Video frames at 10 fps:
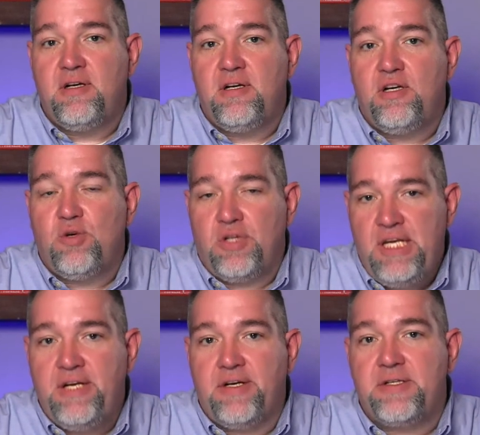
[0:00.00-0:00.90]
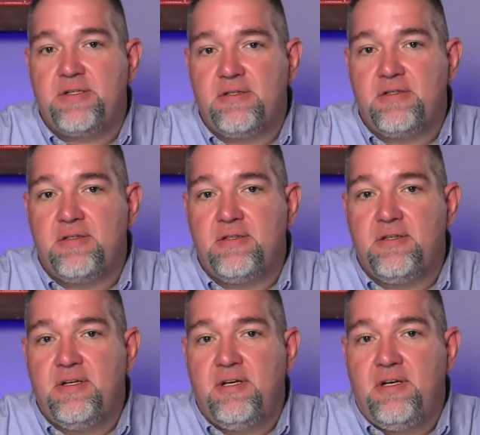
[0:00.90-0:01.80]
We're leaders.
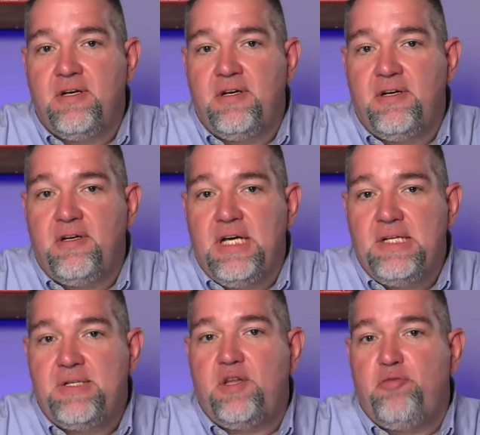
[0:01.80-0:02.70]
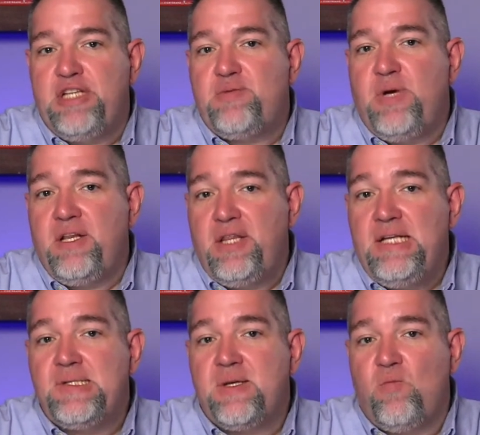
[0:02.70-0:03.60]
And so the best way to lead
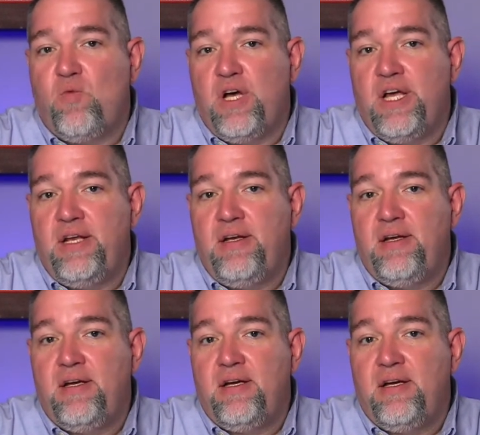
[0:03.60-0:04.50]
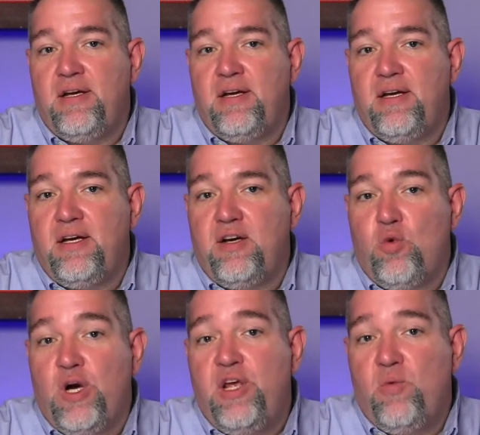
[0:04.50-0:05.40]
someone
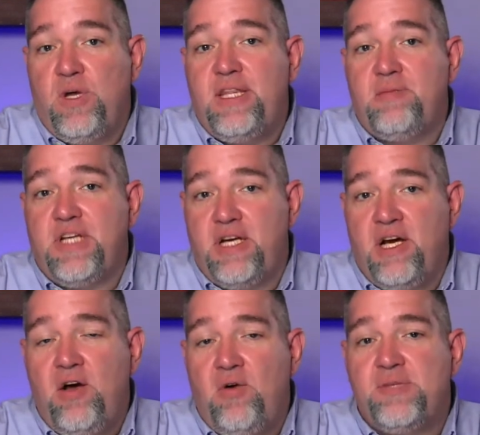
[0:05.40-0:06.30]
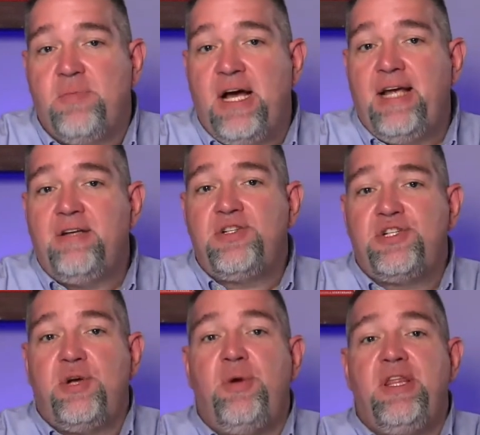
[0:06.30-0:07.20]
where you want them to go is by
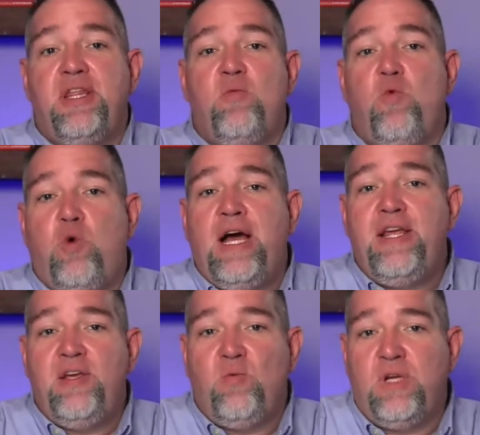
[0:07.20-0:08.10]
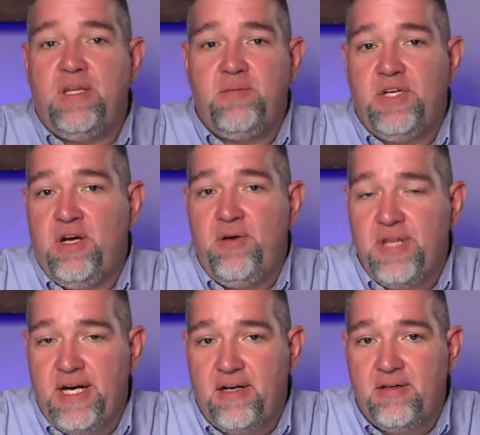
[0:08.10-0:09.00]
showing them why you want them to go
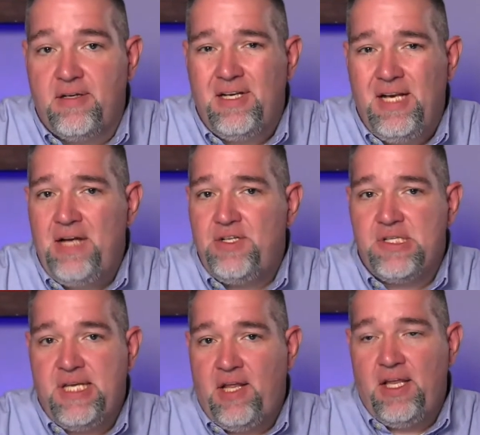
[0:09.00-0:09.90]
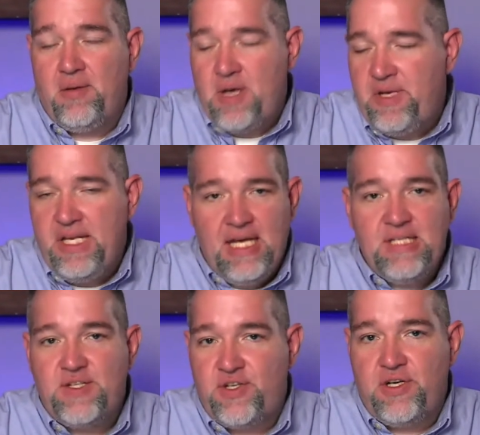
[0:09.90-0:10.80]
there. Not just telling them, I mean, yes,
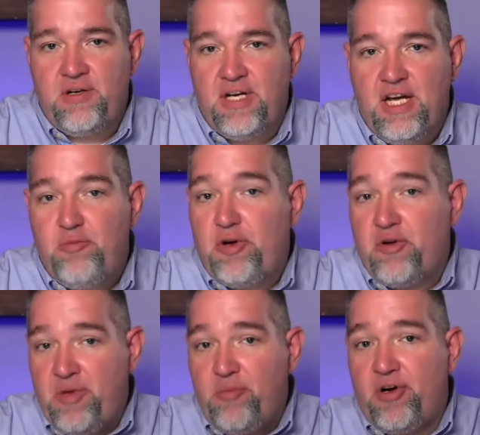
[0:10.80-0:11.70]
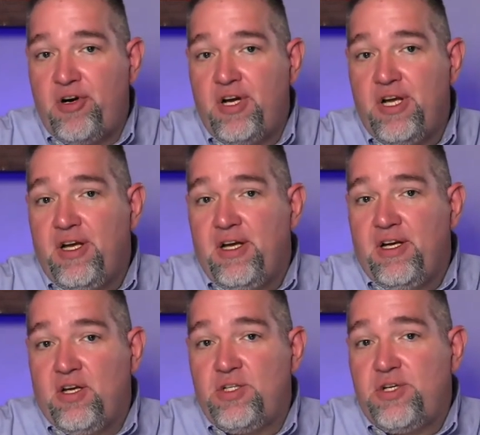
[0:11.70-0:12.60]
sure. But remember,
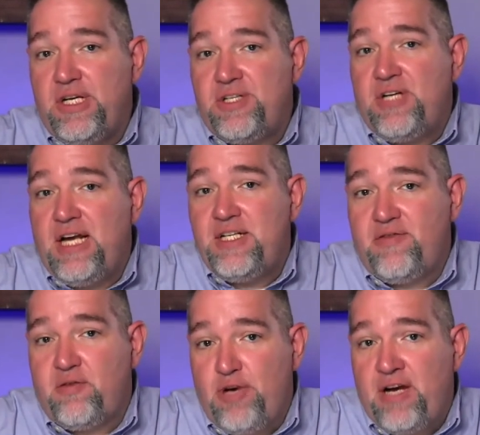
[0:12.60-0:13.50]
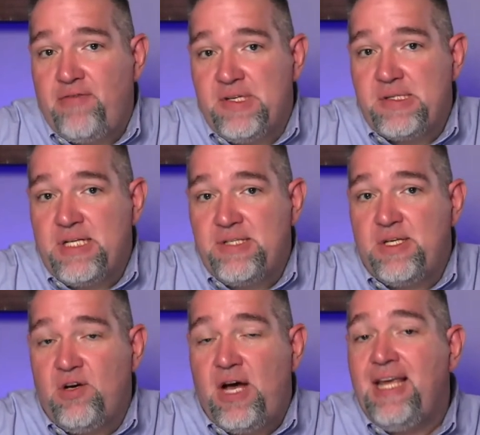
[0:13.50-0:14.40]
culture eats strategy for breakfast. And
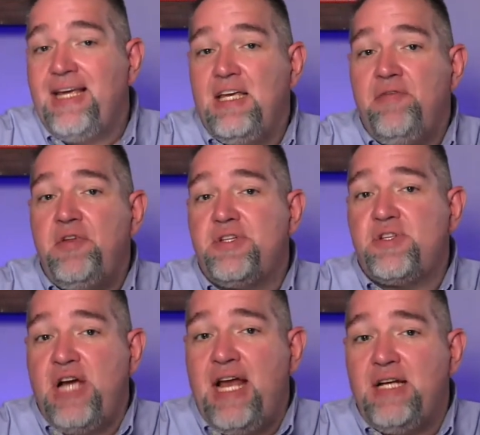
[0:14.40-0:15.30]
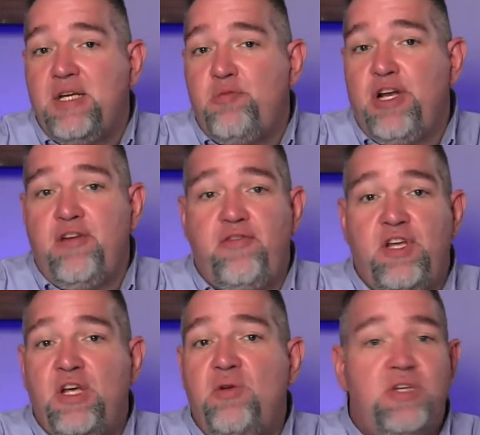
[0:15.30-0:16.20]
so I can give you the strategy, but if
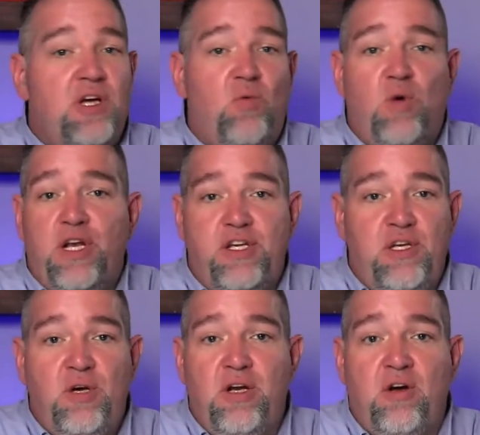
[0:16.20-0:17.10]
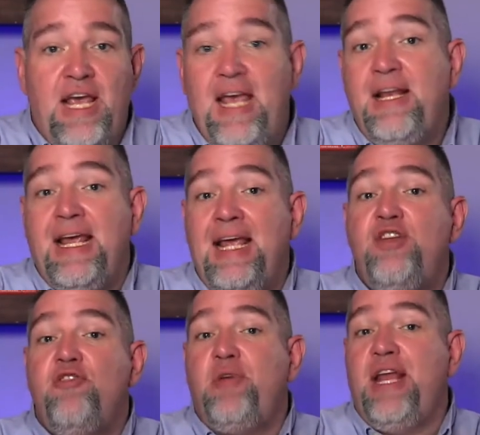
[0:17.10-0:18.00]
you don't want to do it, and
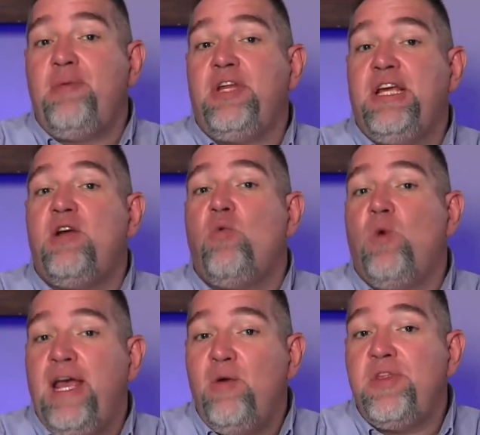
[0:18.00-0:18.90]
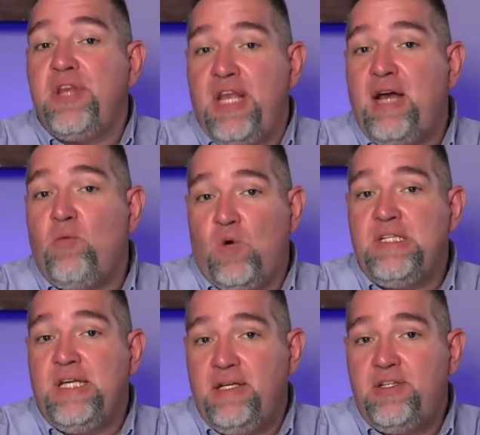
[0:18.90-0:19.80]
you've been able to get away with not
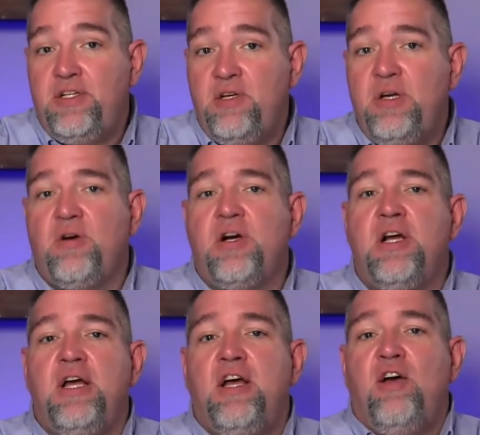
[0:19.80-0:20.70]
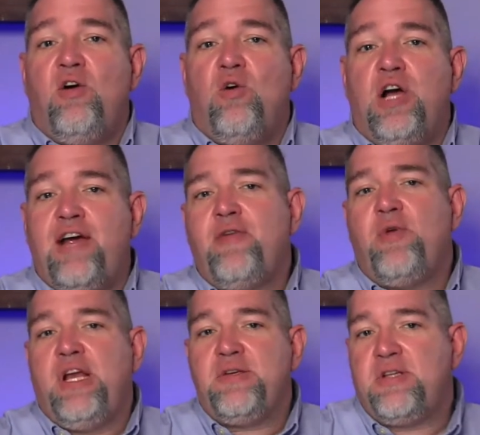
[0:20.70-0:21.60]
wanting to do it, or
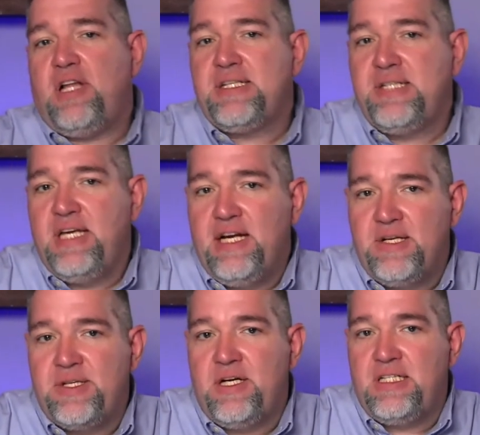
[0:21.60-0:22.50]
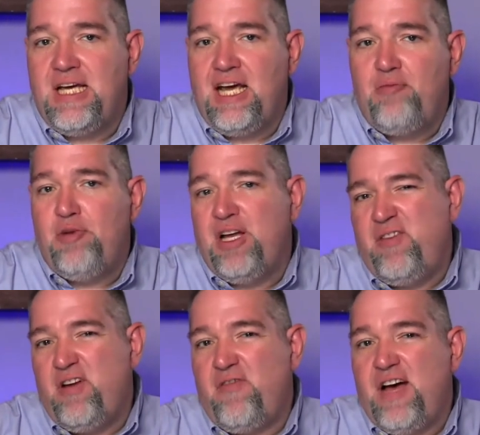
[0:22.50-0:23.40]
everyone else clocks in at a certain time, but if
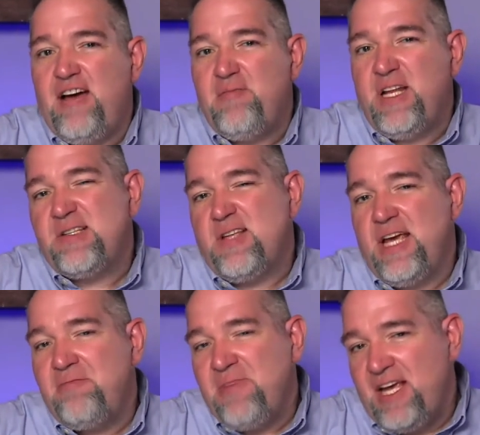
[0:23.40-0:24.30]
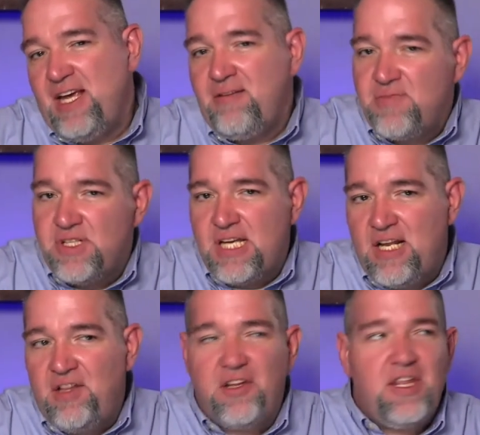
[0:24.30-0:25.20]
you're 5 minutes late, just kind
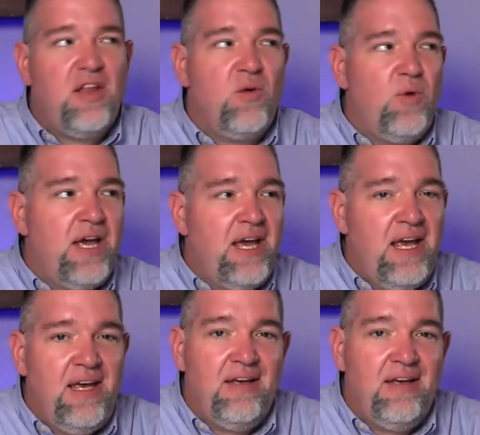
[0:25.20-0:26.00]
of look the other way.